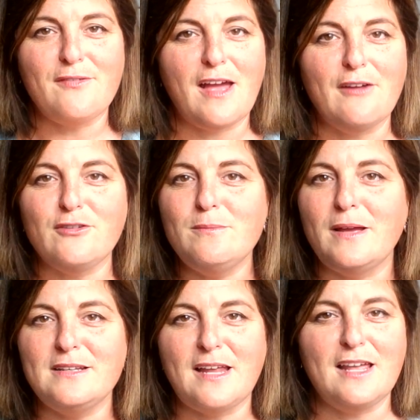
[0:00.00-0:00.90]
Every
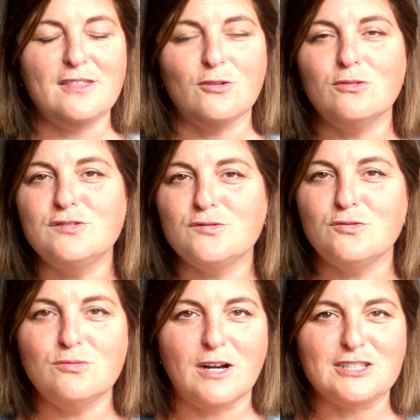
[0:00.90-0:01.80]
Monday, the whole
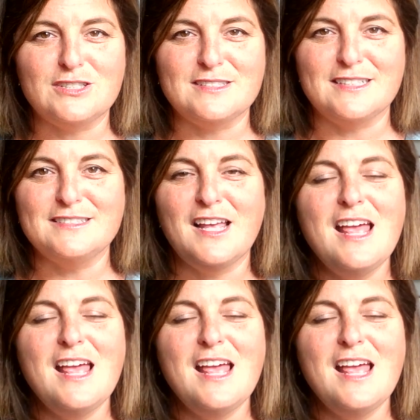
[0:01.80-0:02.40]
school watches this.